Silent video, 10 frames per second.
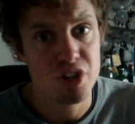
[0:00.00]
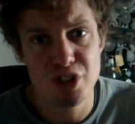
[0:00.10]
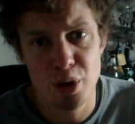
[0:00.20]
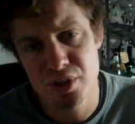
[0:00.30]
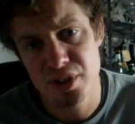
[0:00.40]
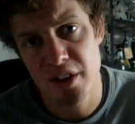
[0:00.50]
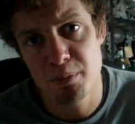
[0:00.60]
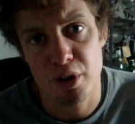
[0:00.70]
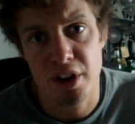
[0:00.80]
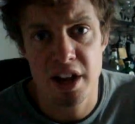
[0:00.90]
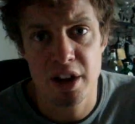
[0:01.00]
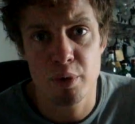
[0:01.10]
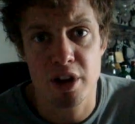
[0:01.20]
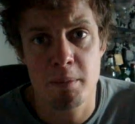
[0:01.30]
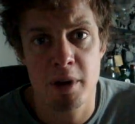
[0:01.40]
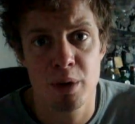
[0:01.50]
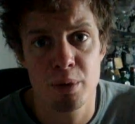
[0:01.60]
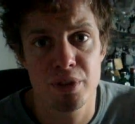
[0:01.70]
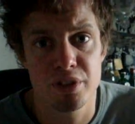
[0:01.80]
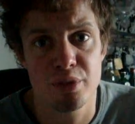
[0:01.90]
Don't have Mark Henry come
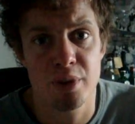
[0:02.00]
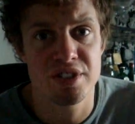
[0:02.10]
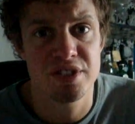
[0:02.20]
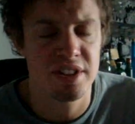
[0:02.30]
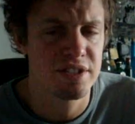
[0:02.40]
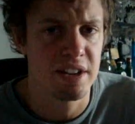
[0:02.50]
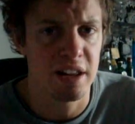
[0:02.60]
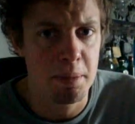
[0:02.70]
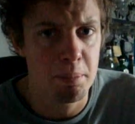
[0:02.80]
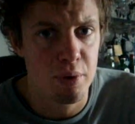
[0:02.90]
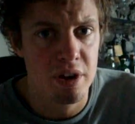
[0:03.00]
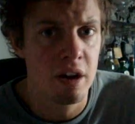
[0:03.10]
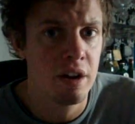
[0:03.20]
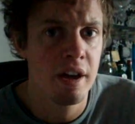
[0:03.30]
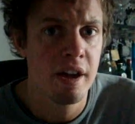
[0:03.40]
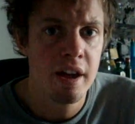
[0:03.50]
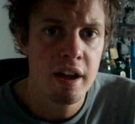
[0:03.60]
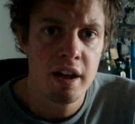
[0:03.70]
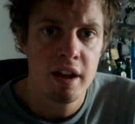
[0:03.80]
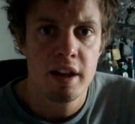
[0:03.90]
out dressed as a leprechaun.
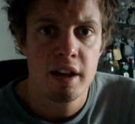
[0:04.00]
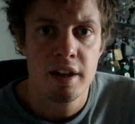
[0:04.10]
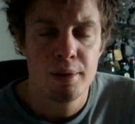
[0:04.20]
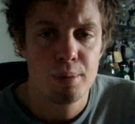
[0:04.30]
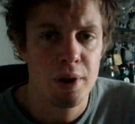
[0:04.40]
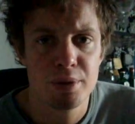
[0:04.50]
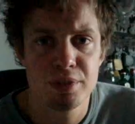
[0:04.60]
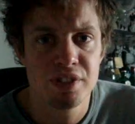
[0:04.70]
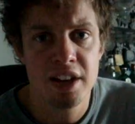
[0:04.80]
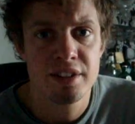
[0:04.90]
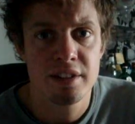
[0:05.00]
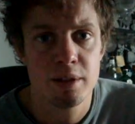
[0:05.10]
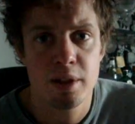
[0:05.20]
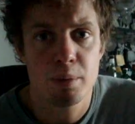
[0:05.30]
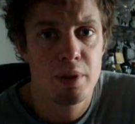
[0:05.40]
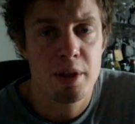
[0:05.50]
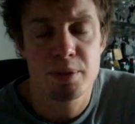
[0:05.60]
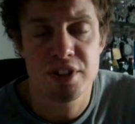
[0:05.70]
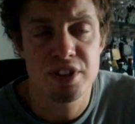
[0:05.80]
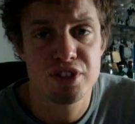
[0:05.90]
Why was that? That
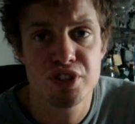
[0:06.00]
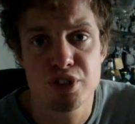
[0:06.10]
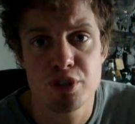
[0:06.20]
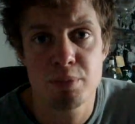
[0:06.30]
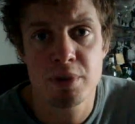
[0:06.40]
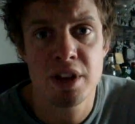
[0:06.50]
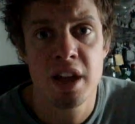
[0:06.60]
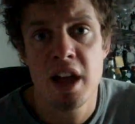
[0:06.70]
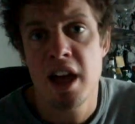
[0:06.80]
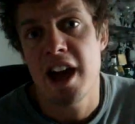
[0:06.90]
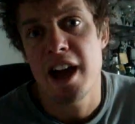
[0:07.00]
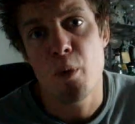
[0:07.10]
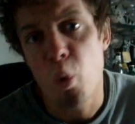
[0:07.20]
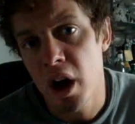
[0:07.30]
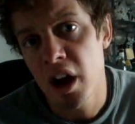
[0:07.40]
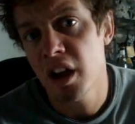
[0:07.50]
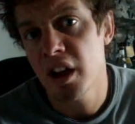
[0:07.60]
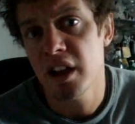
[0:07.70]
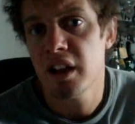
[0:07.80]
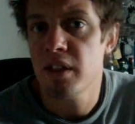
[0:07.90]
was just stupid. And
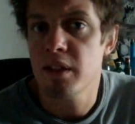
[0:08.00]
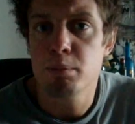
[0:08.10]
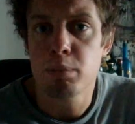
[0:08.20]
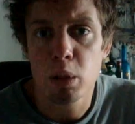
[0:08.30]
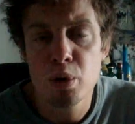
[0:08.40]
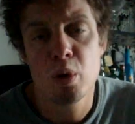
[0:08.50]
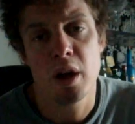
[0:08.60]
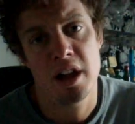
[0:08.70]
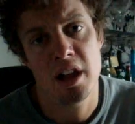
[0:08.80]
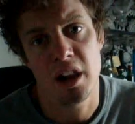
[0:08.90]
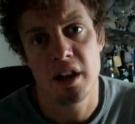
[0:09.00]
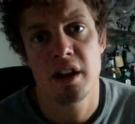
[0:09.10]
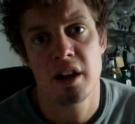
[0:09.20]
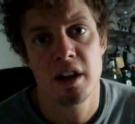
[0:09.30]
why in the blue hell